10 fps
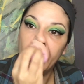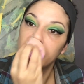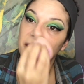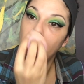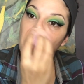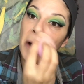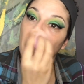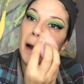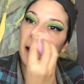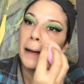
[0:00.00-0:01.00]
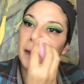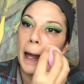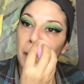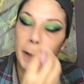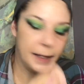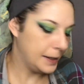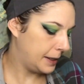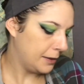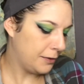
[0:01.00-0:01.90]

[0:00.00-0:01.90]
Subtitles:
So that was